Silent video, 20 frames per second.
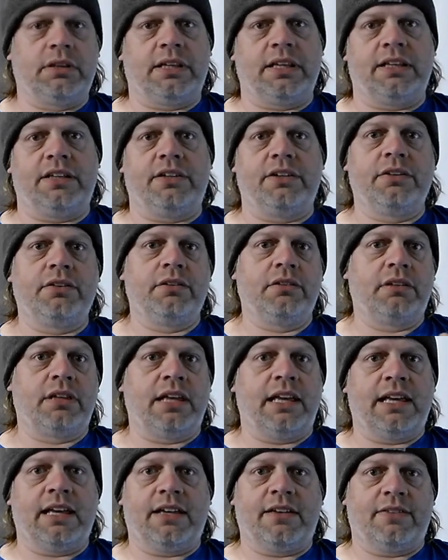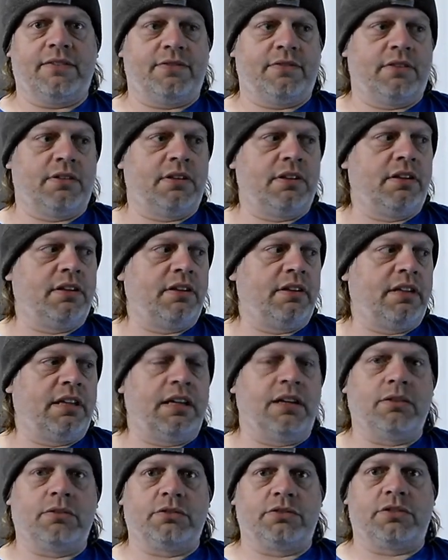they do they have they
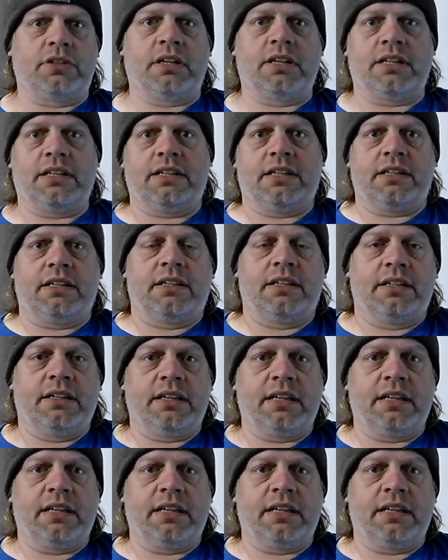don't try to